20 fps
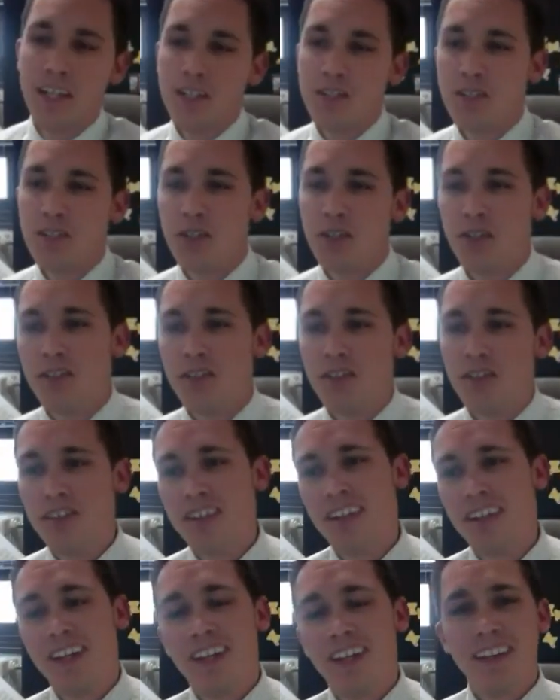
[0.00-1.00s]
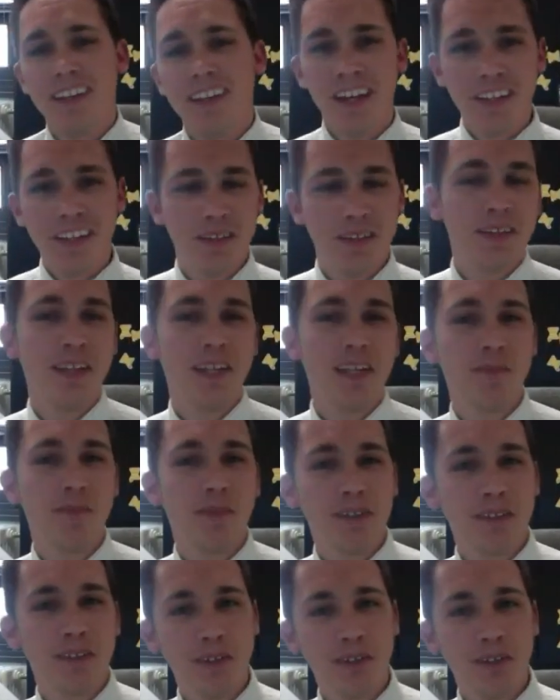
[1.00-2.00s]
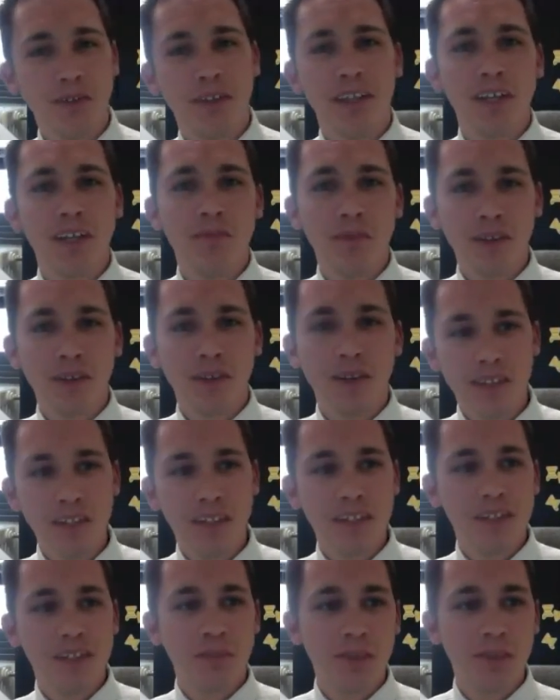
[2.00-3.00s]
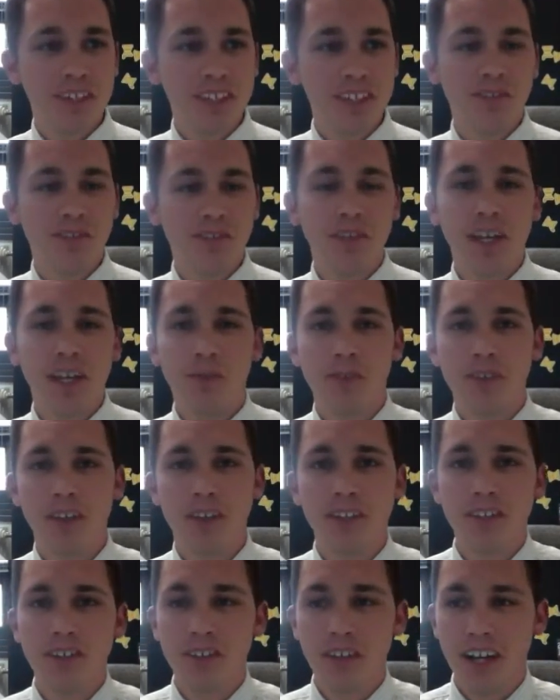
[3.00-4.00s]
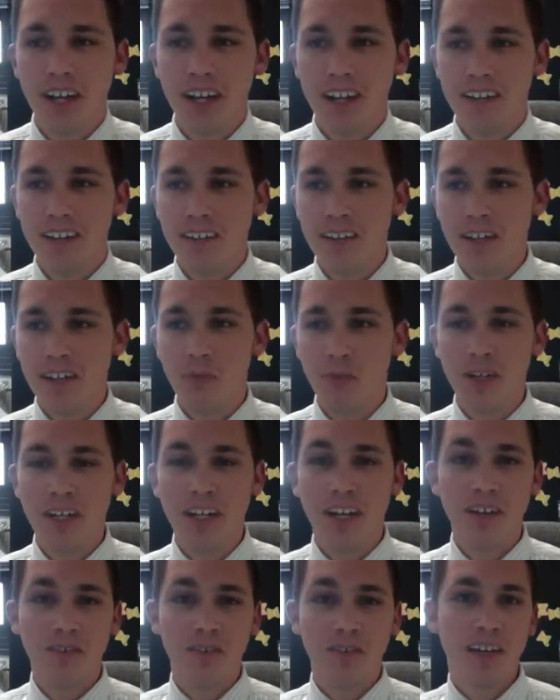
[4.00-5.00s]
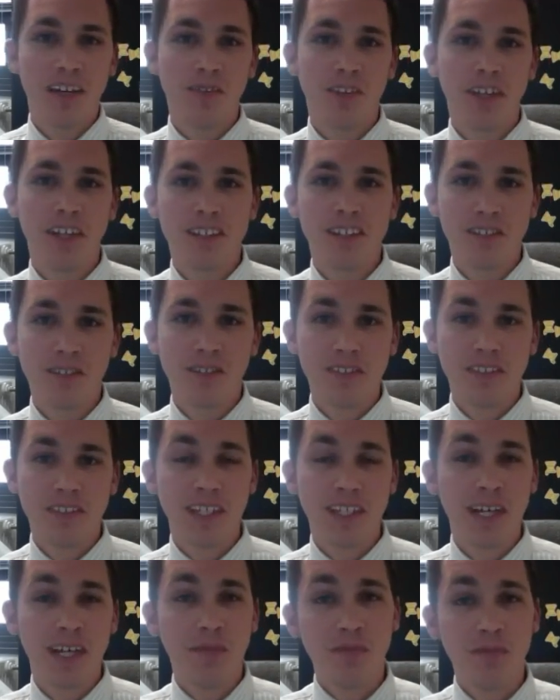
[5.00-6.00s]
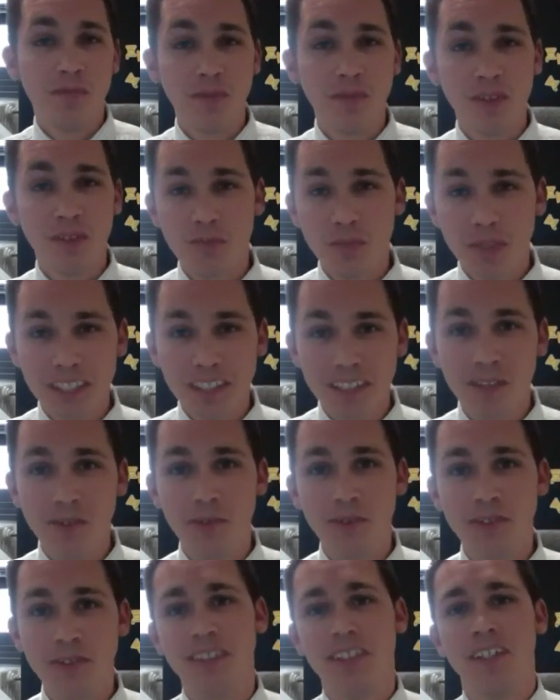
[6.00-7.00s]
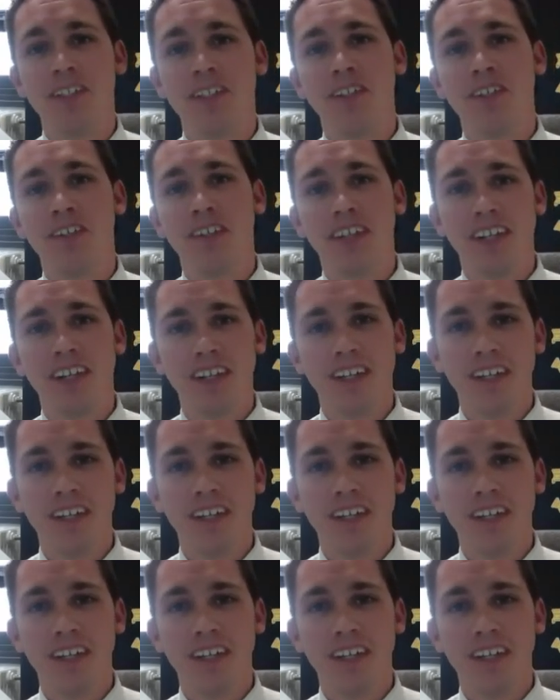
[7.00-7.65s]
So that's something to think about too. Think about the experience you've had with undergrad. You know, we often have a lot of students that come from those big schools in undergrad